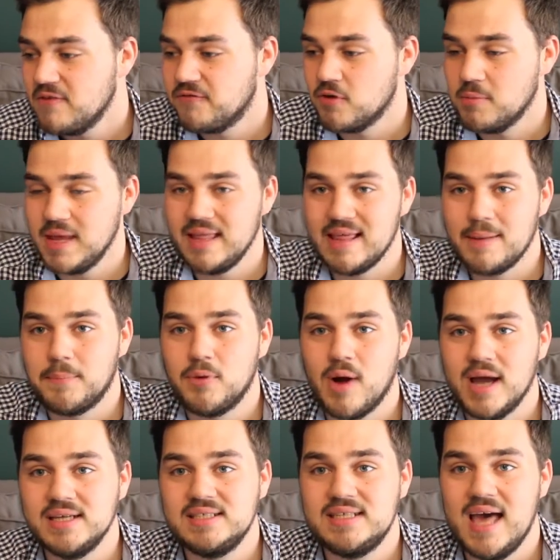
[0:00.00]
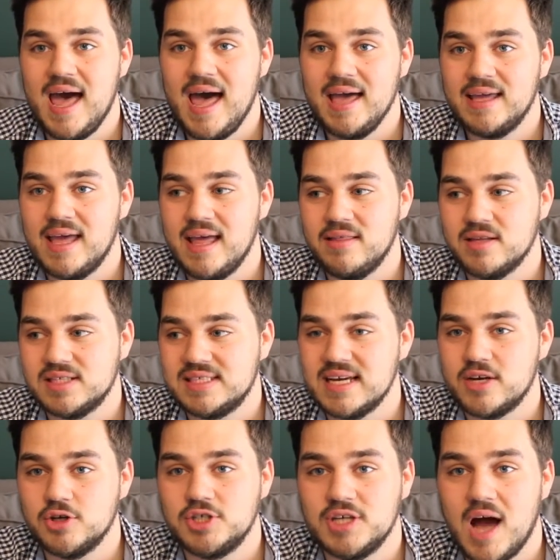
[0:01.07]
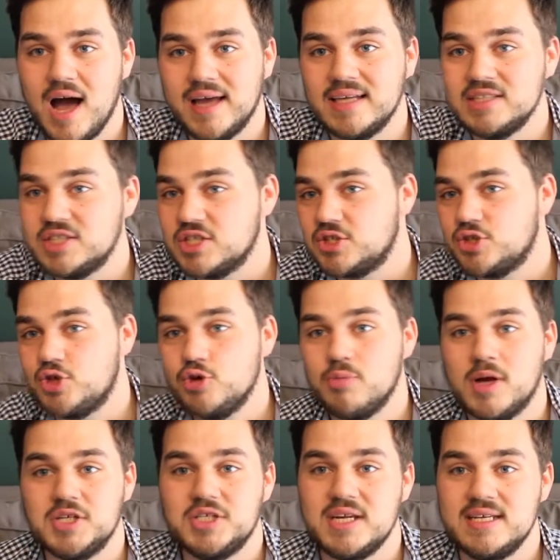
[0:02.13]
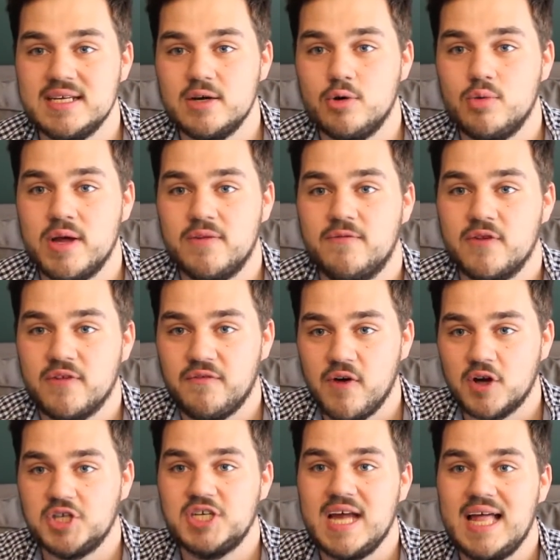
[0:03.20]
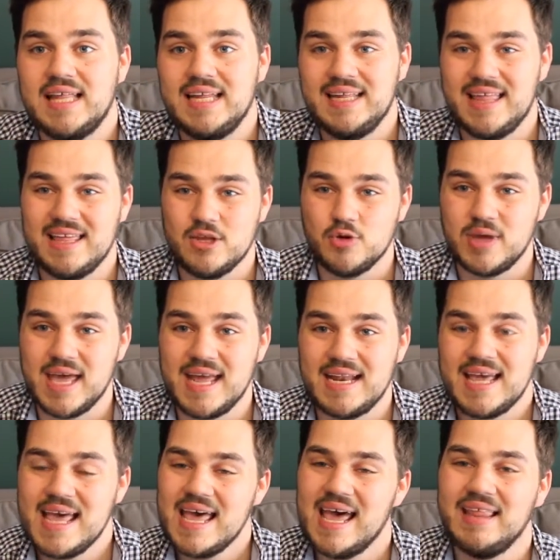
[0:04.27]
For me, that price tag and the sticker shock is just too much to deal with for the functionality that you get.